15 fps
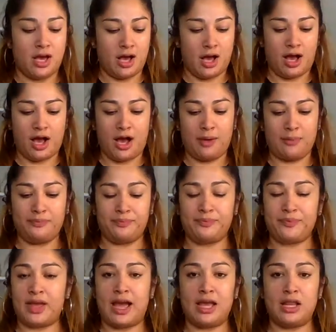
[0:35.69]
Um,
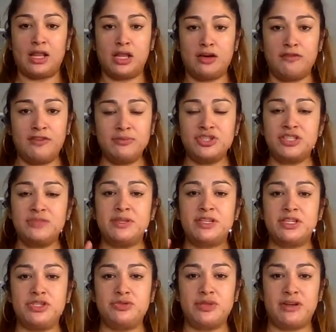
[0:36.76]
I love them just
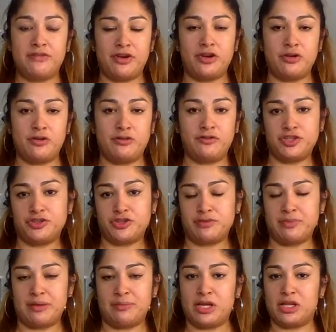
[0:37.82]
because you never know if children
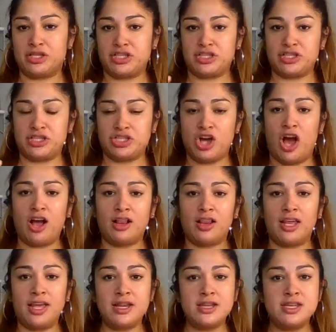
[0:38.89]
may be allergic to
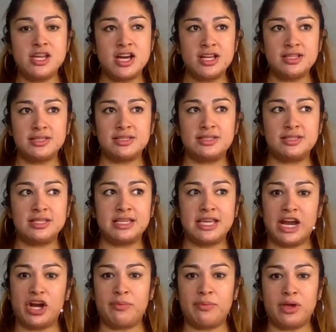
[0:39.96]
chocolate, nuts,
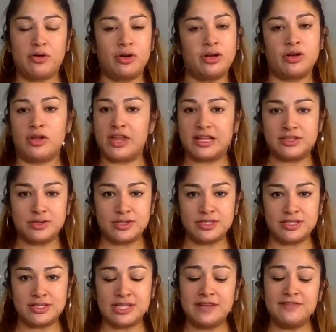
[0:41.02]
caramel, and all that sorts
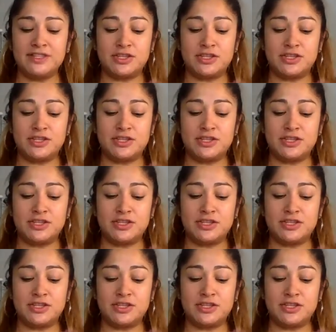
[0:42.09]
of stuff.